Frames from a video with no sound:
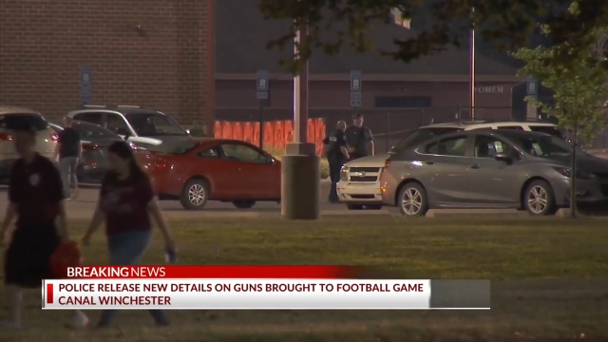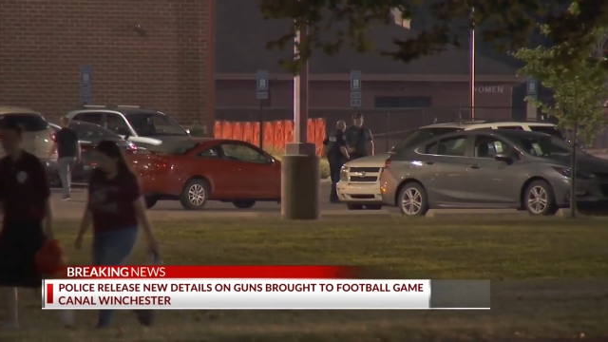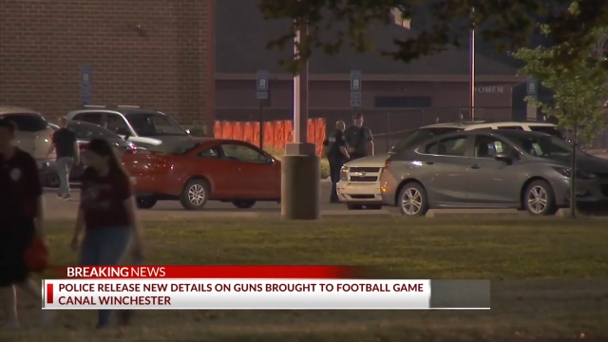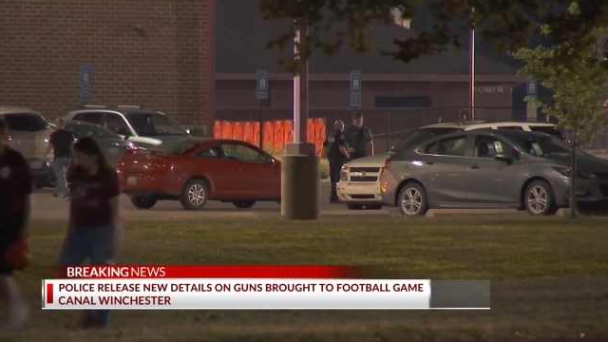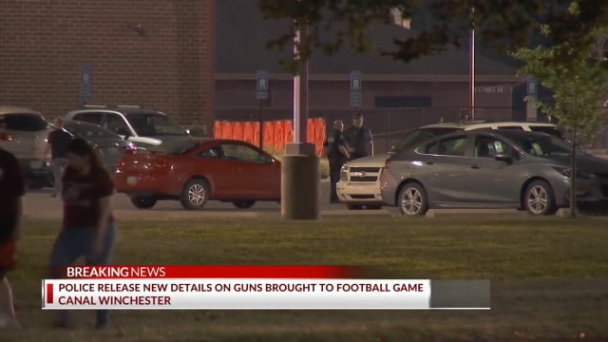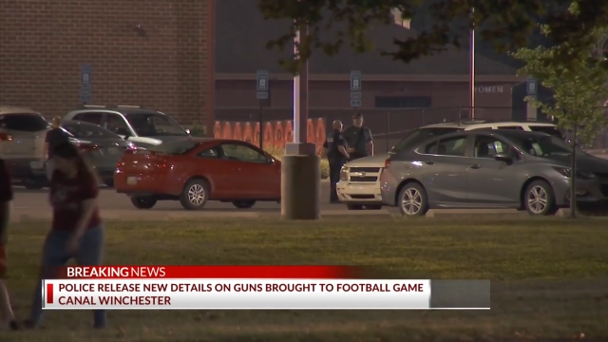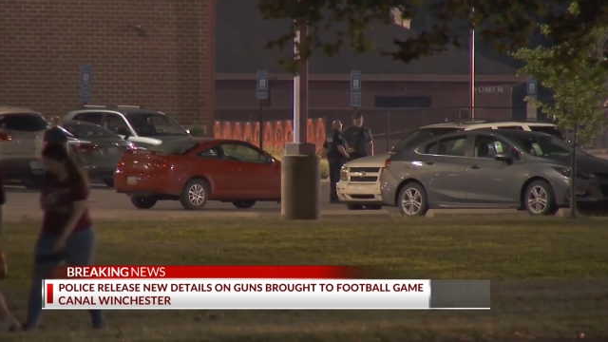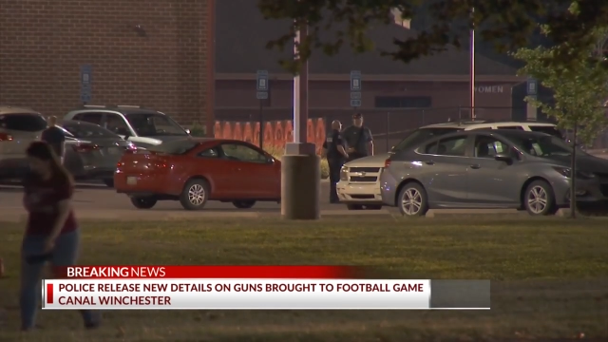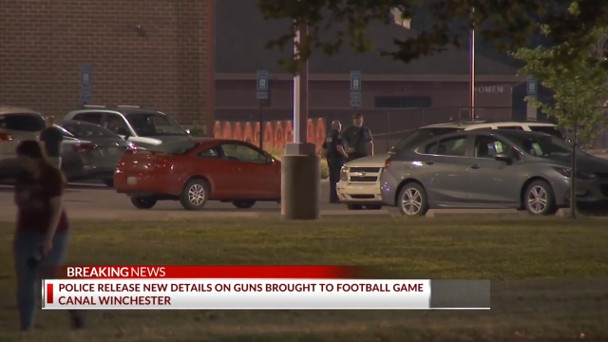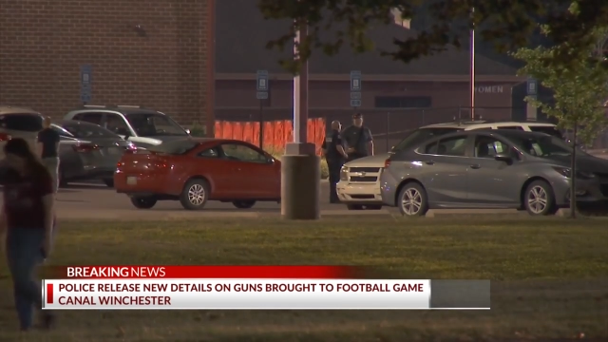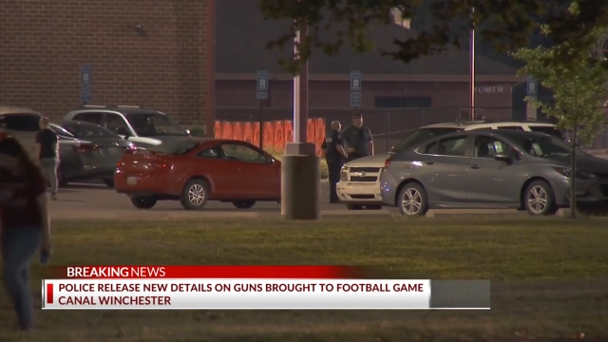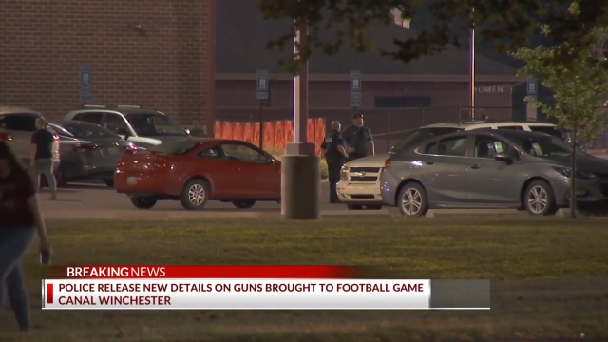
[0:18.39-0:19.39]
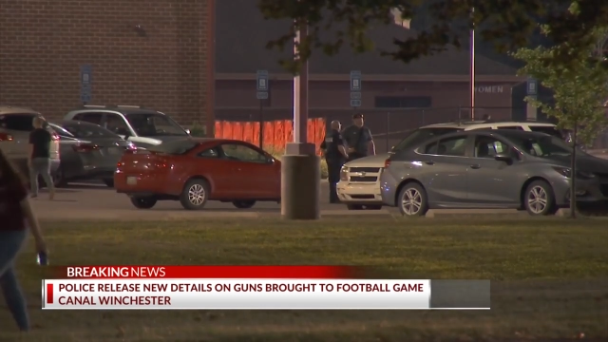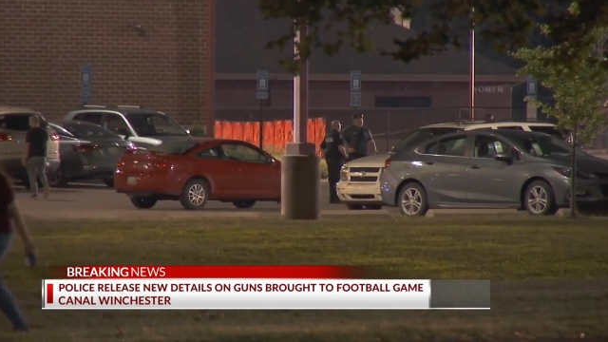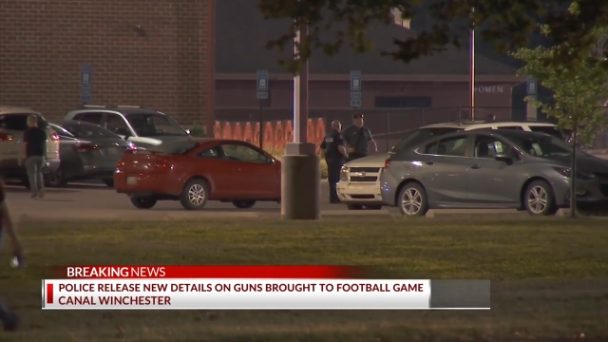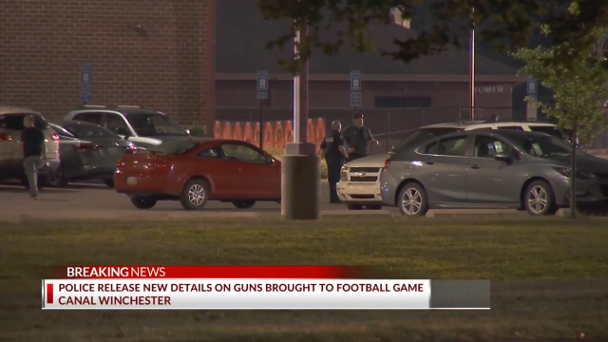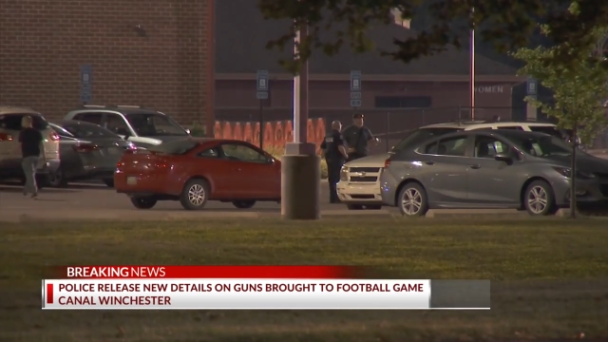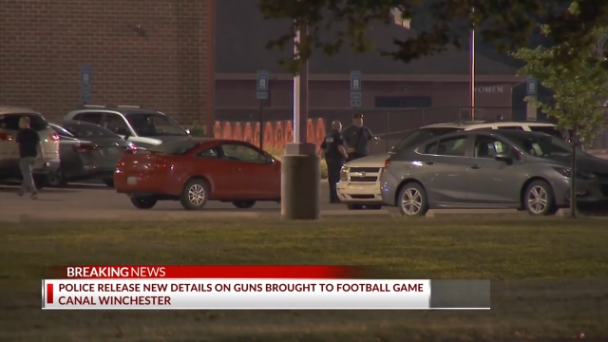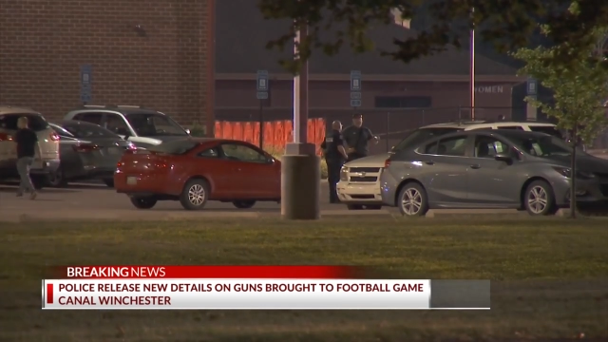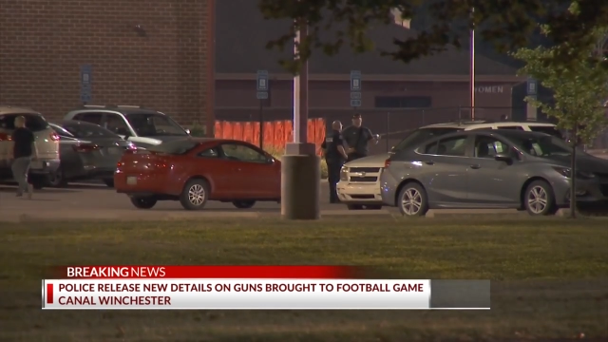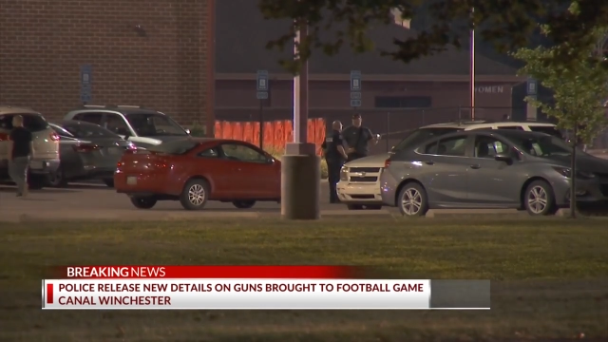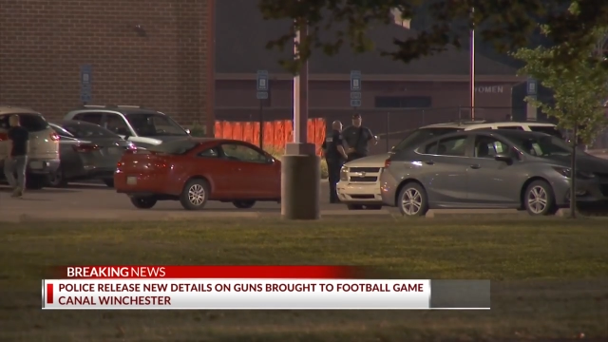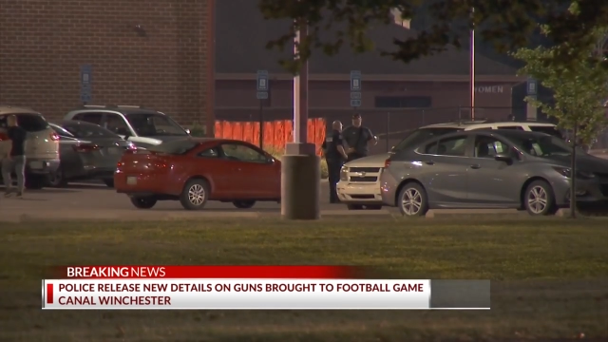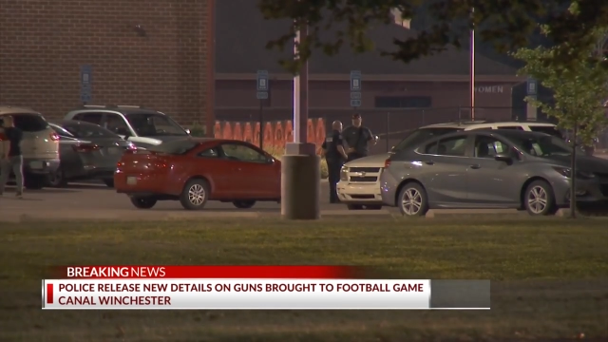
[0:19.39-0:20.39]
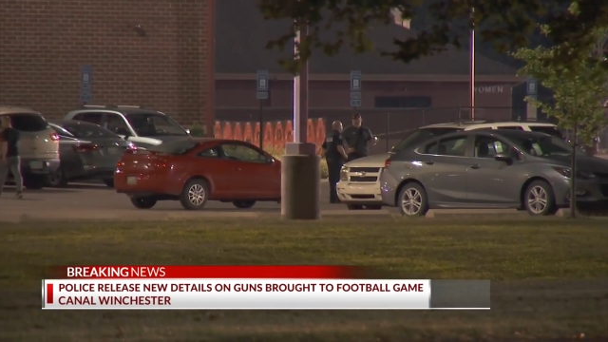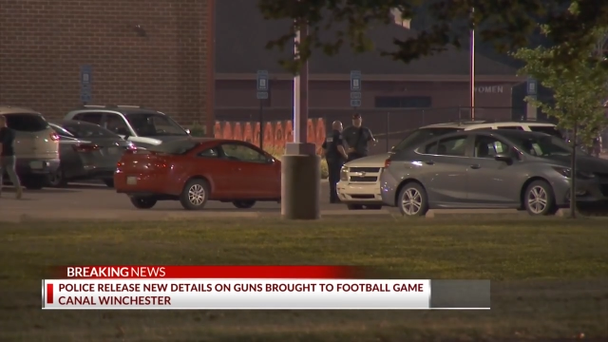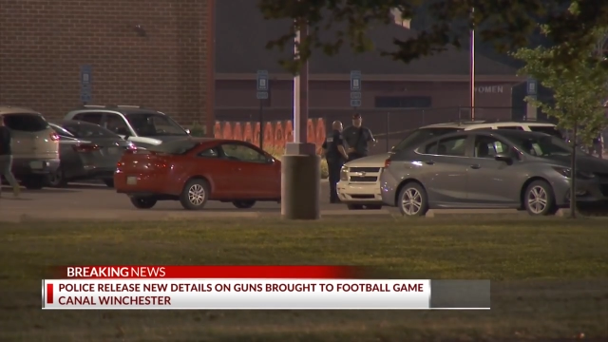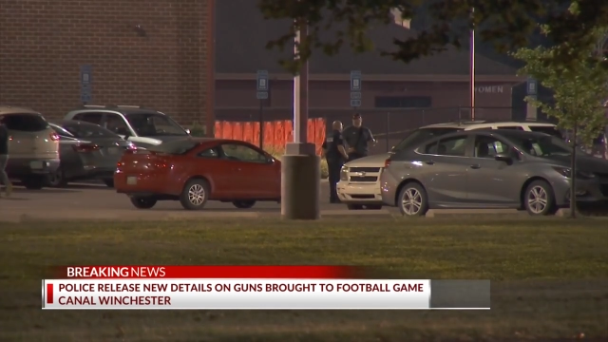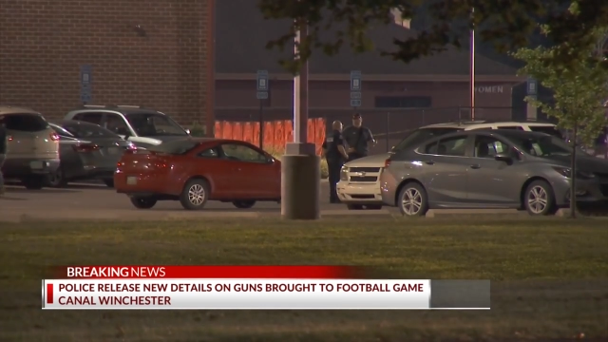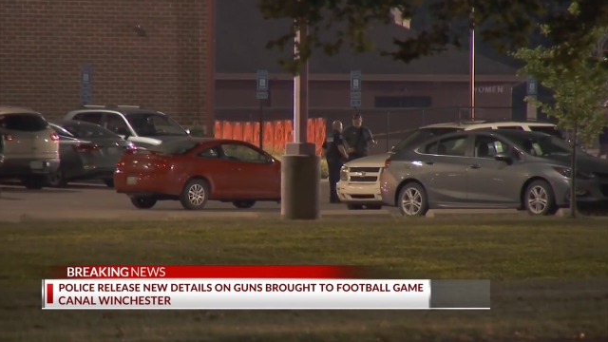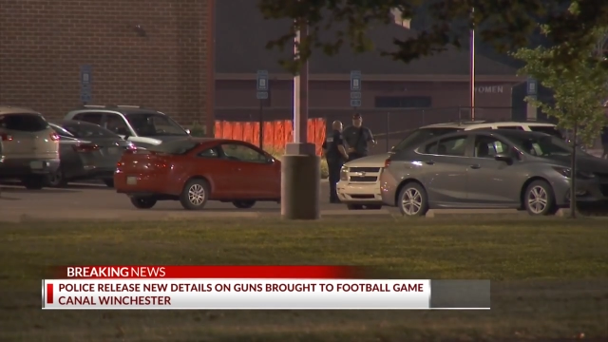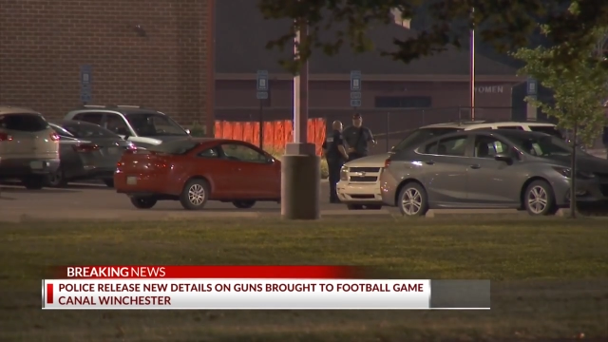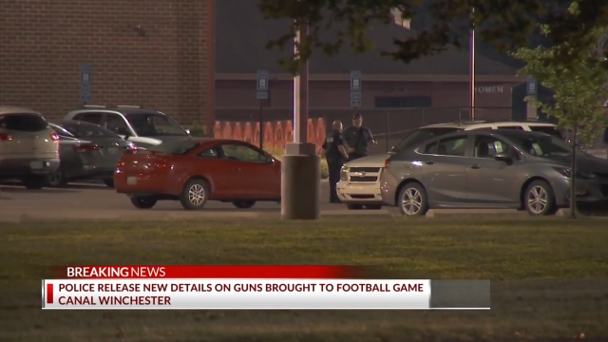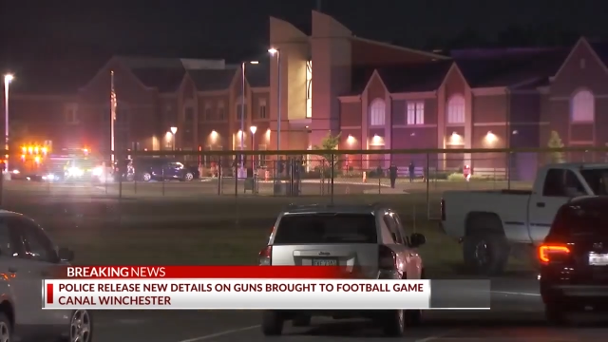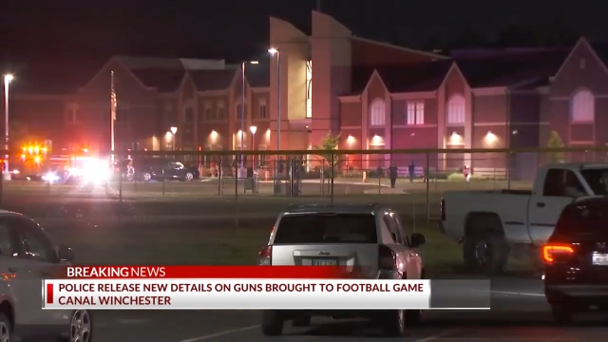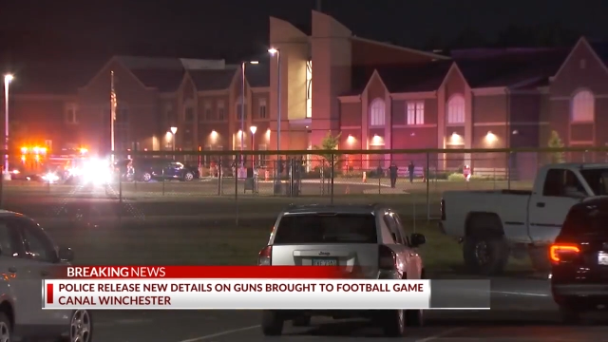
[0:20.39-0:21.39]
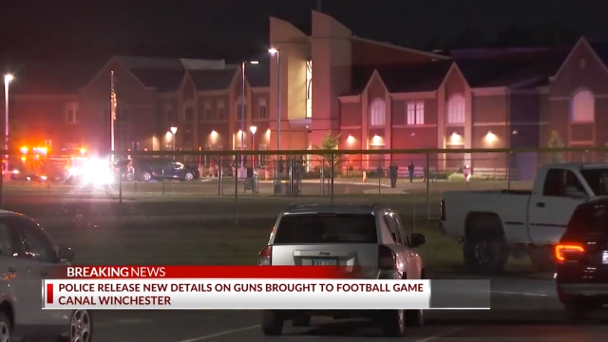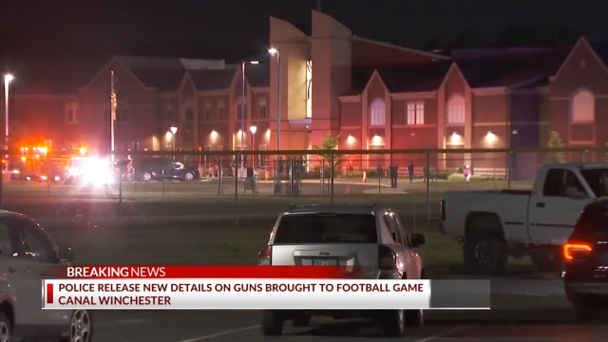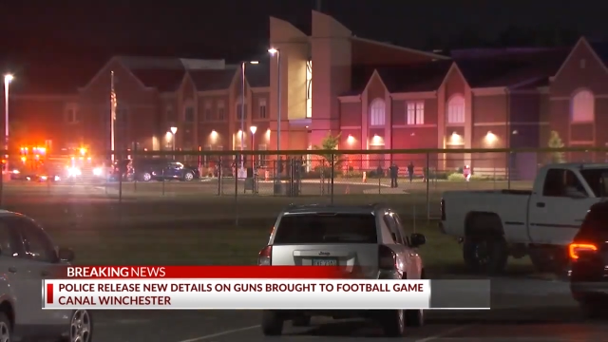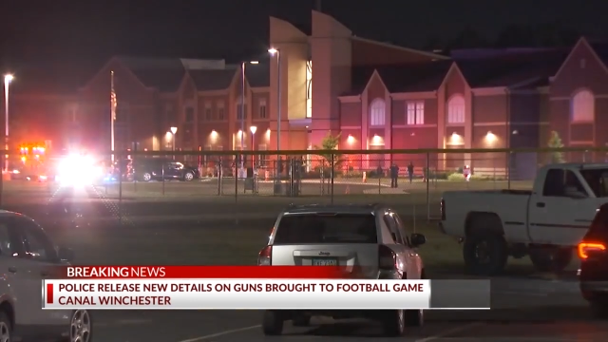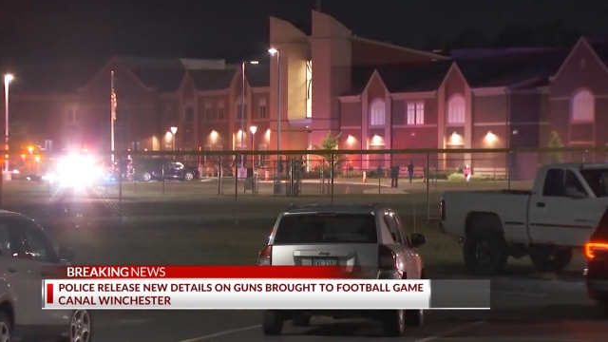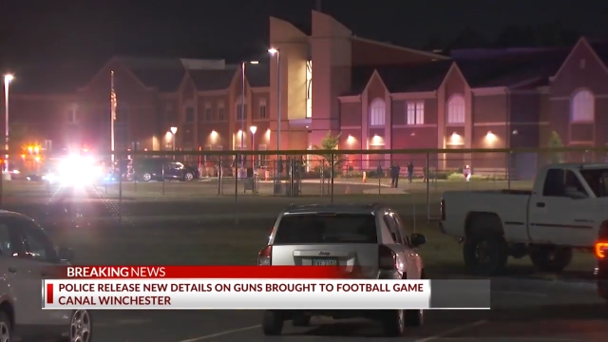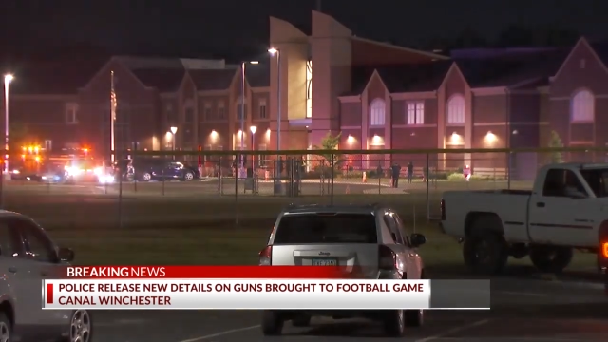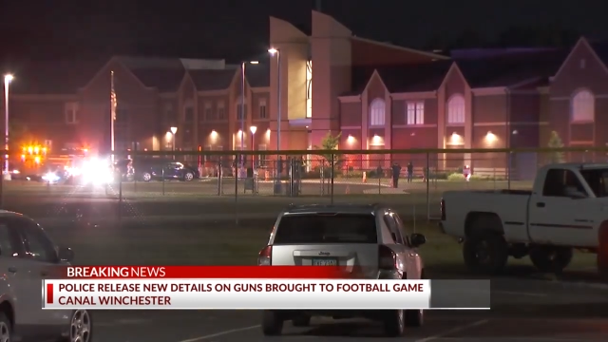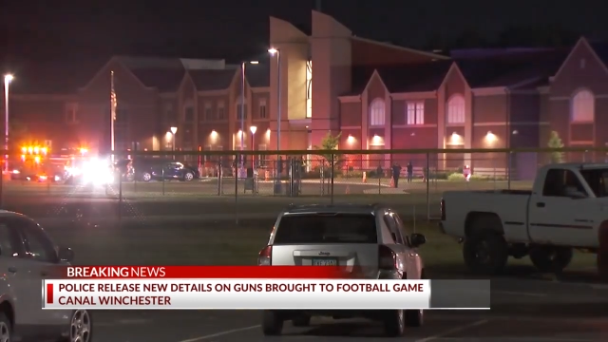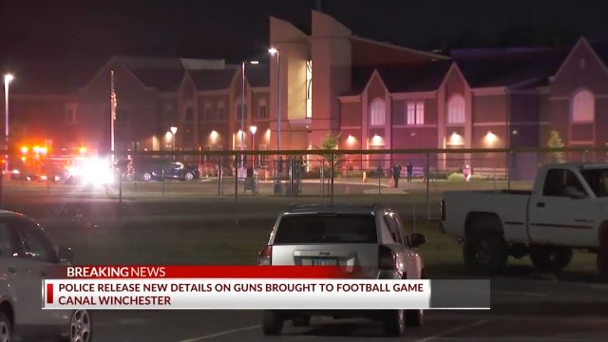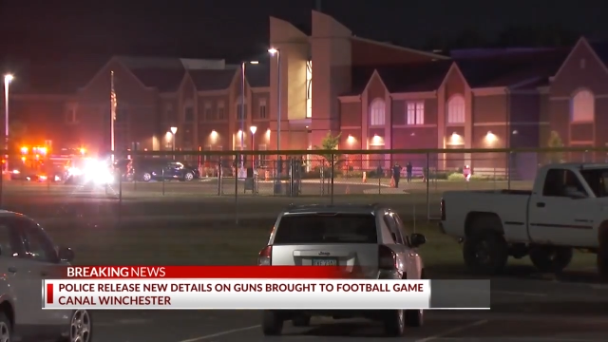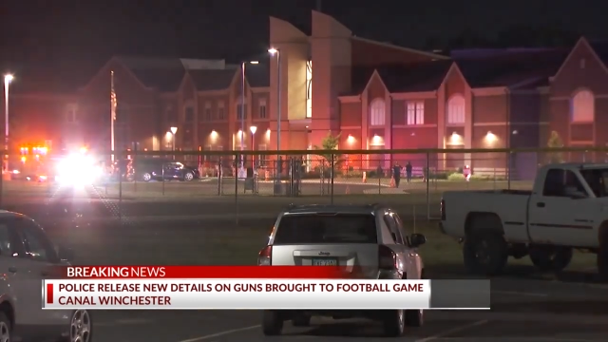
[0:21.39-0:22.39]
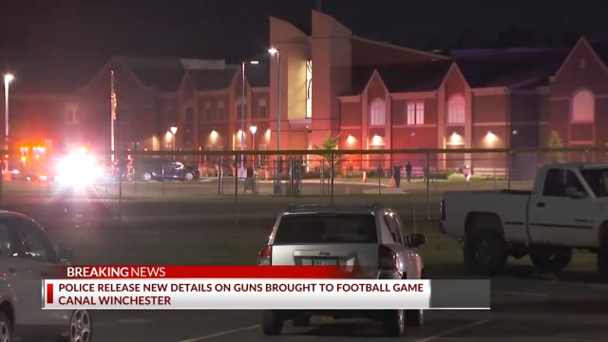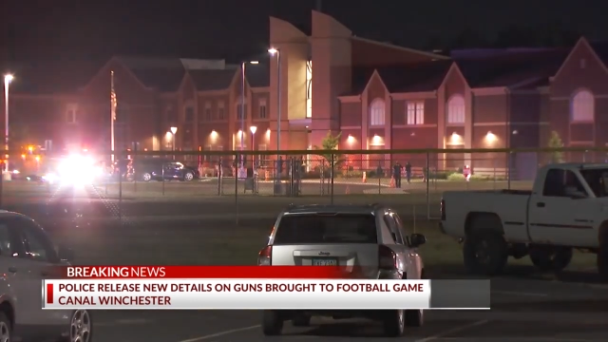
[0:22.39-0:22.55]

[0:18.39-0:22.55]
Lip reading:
[unreadable: no face in view]